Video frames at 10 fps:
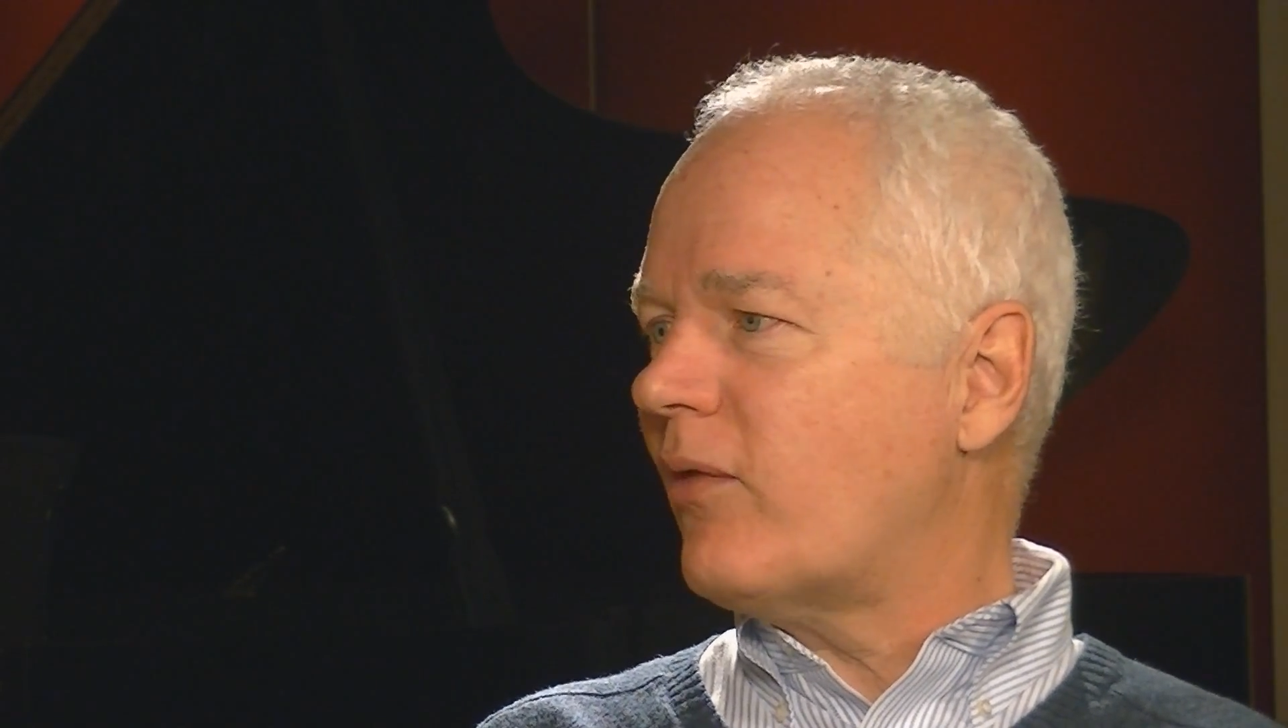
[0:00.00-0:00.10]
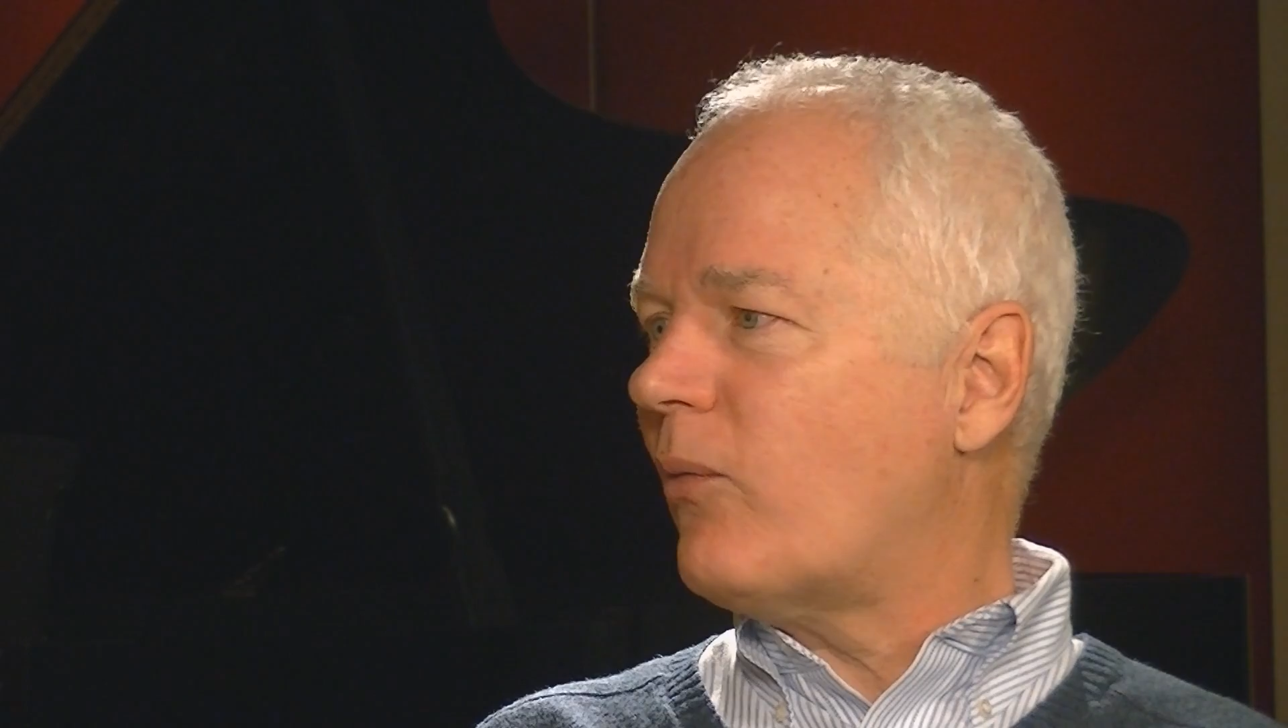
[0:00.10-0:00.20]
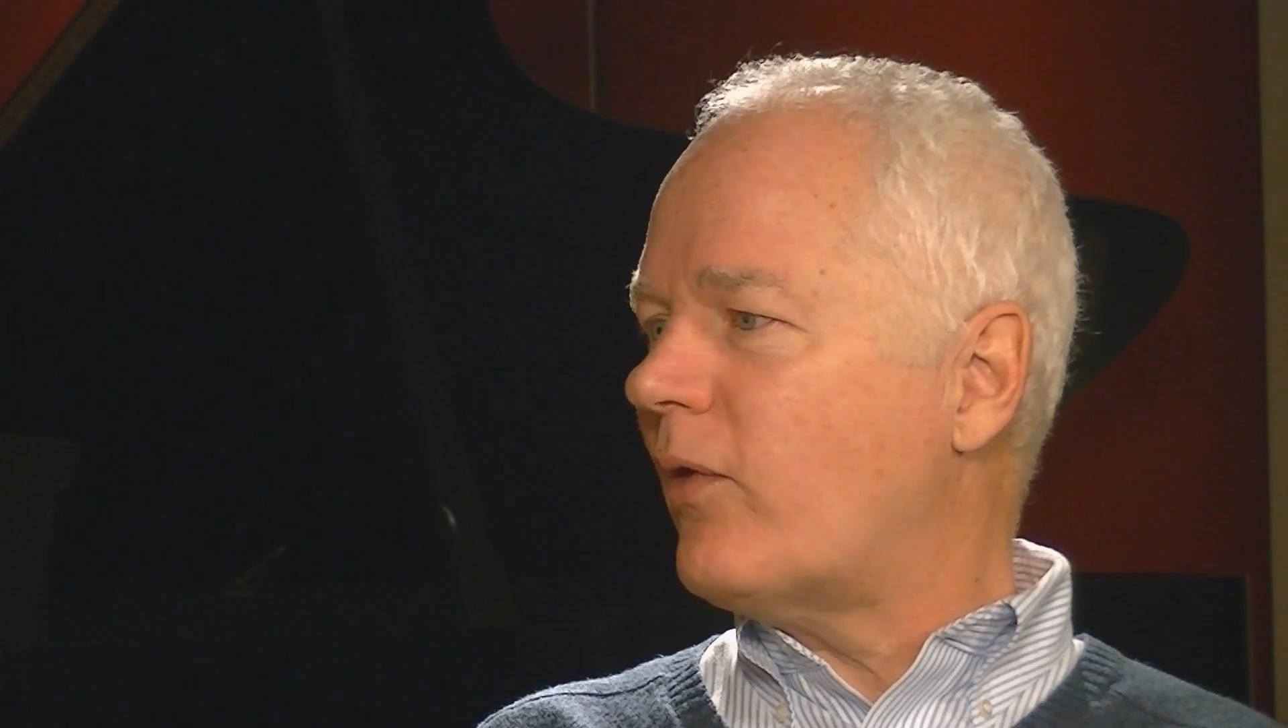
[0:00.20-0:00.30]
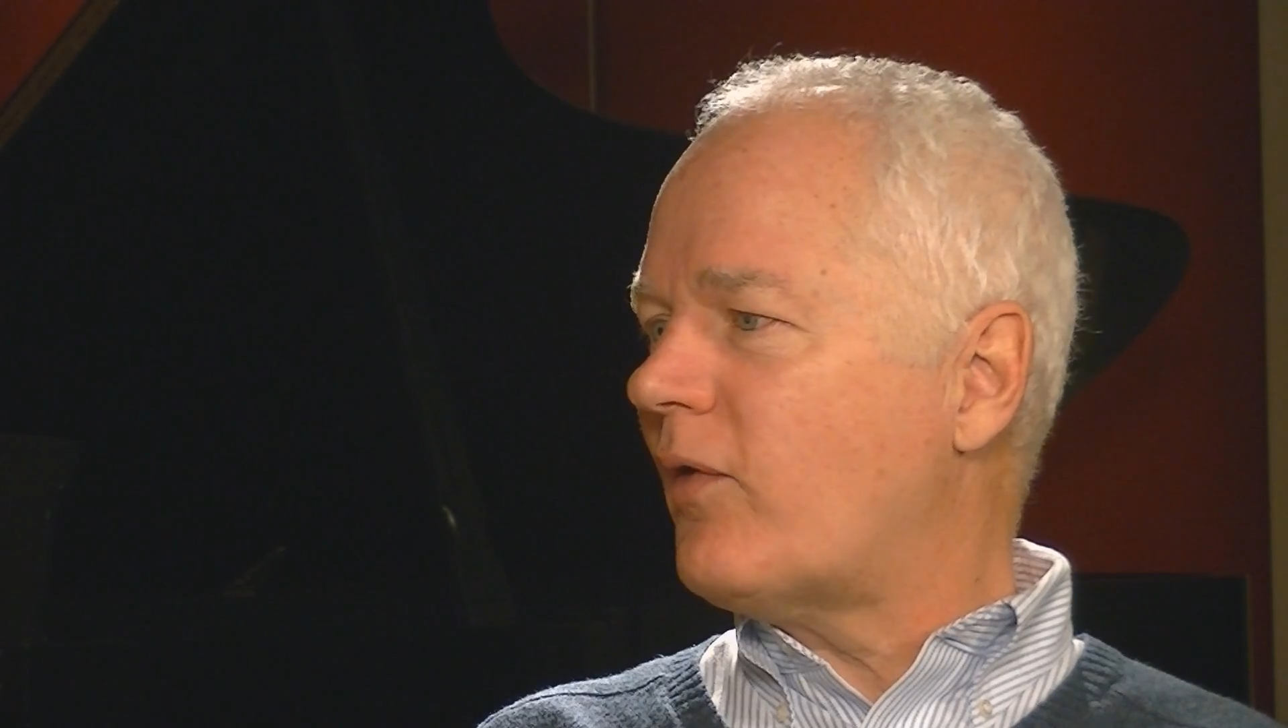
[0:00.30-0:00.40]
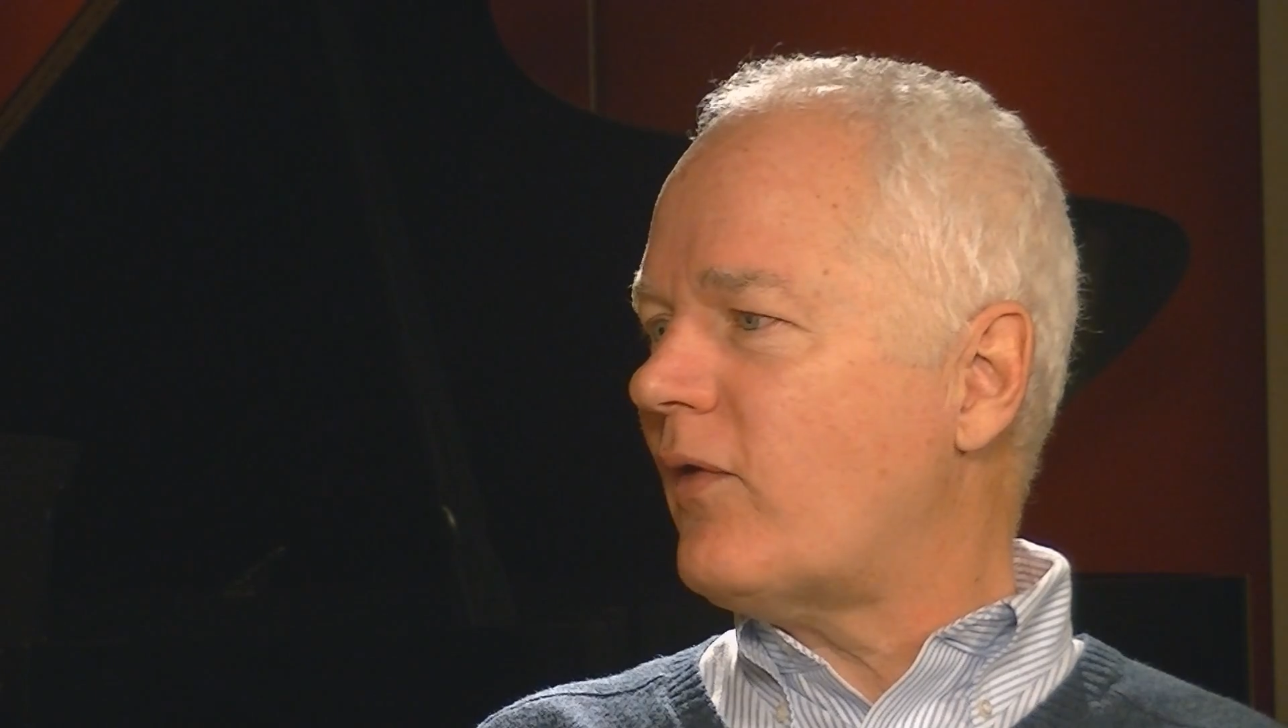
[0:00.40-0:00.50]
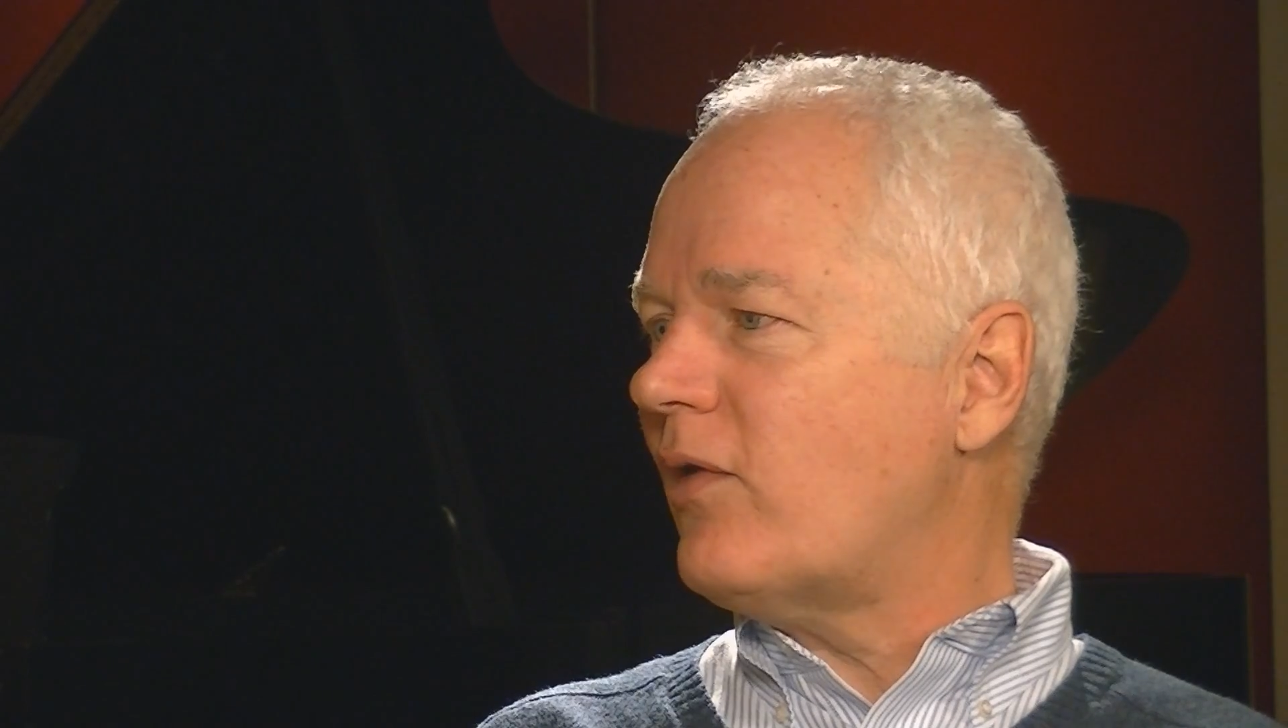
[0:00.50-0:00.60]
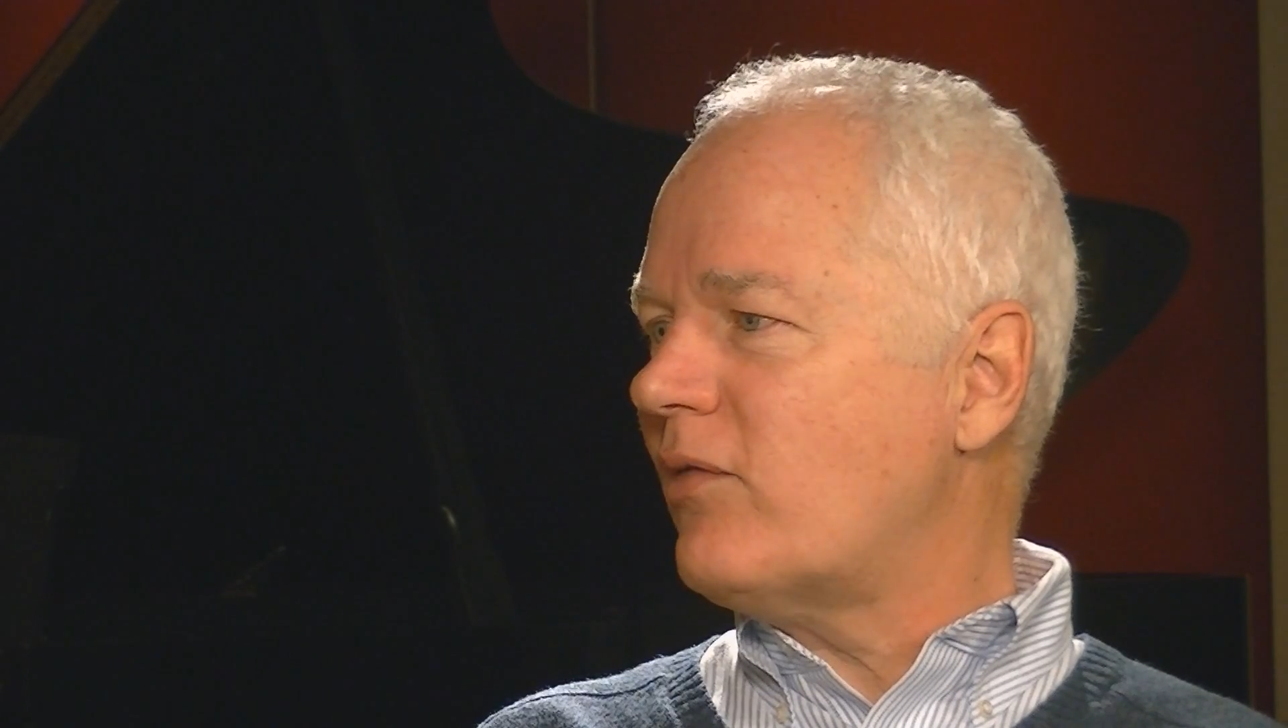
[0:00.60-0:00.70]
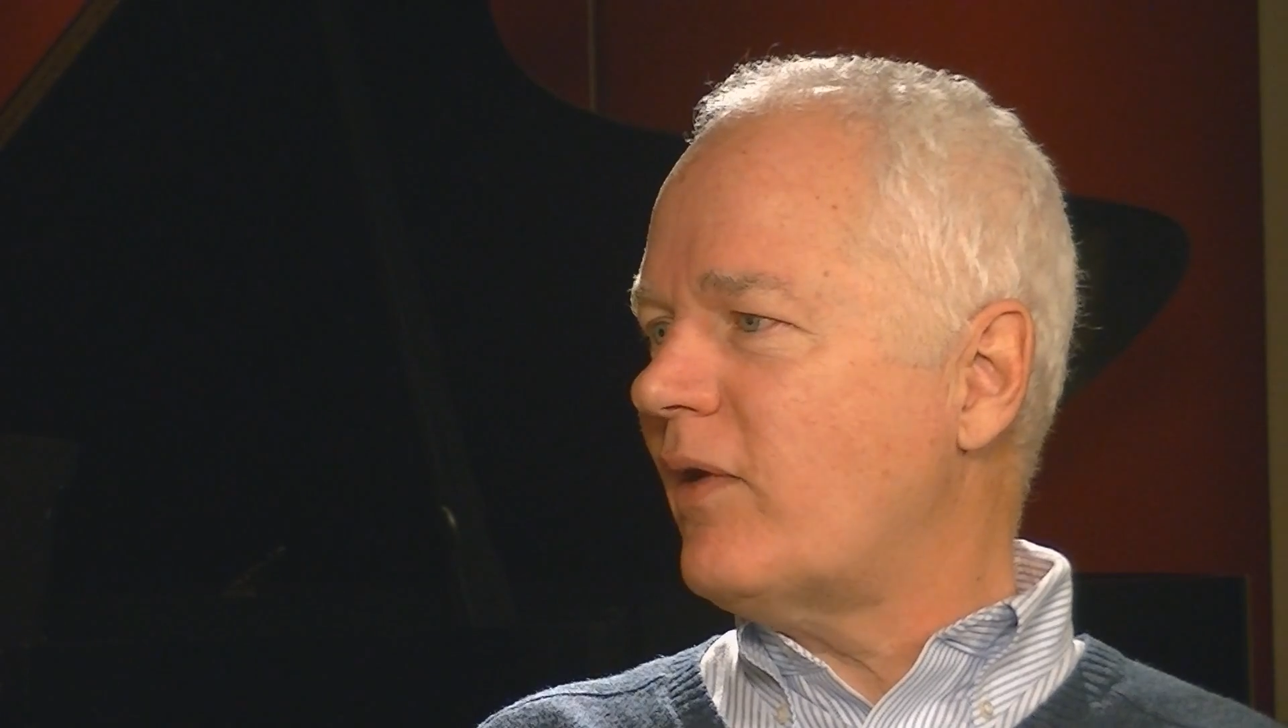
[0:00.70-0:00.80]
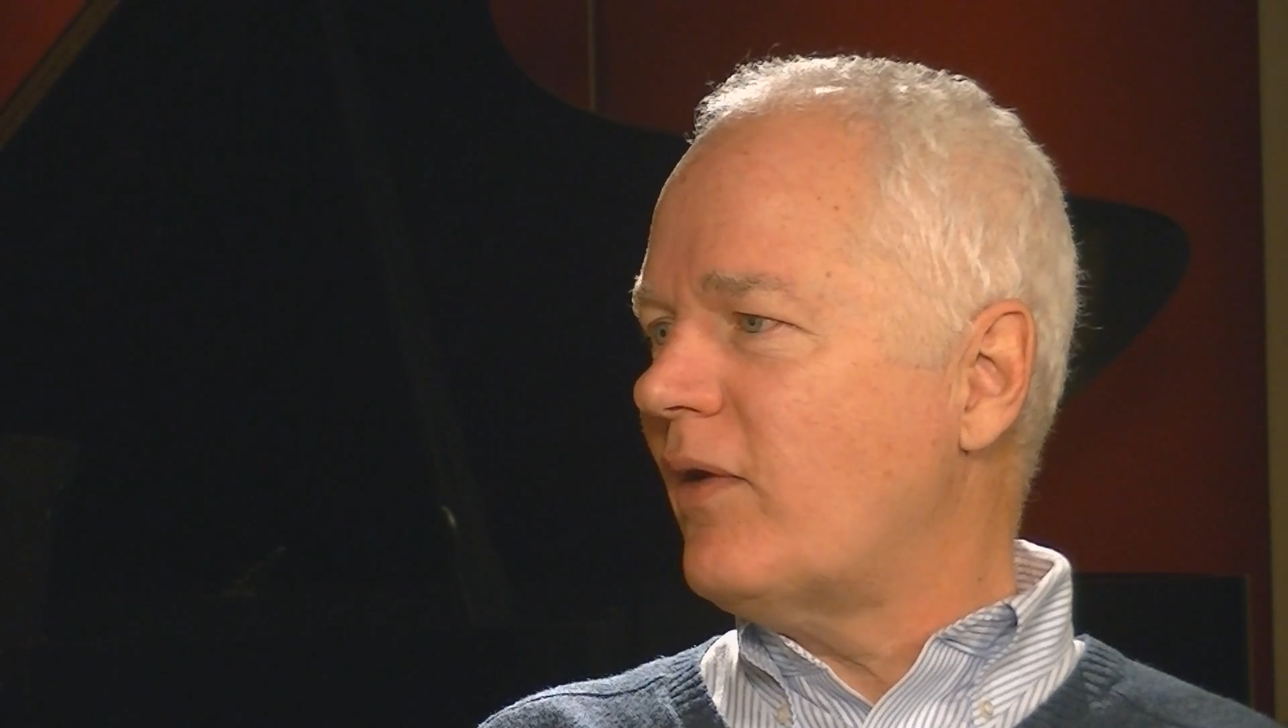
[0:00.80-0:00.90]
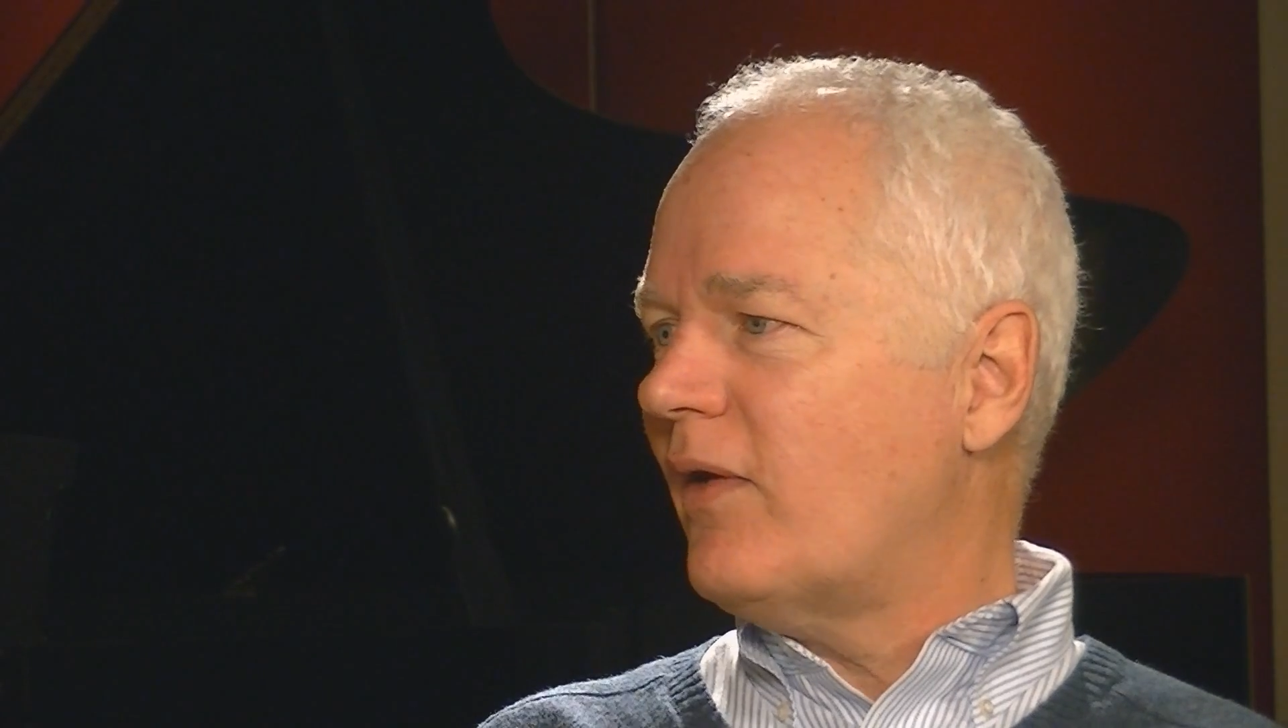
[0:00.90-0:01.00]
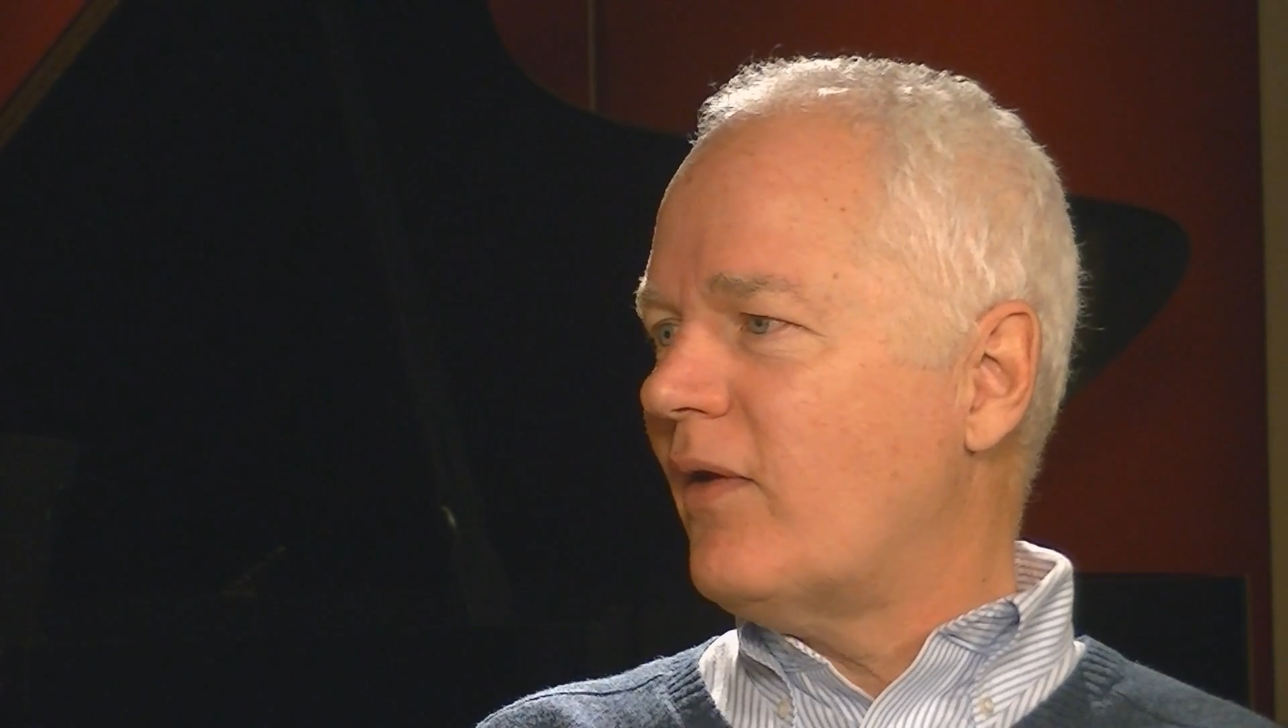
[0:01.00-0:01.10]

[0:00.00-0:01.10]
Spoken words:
a quarter century.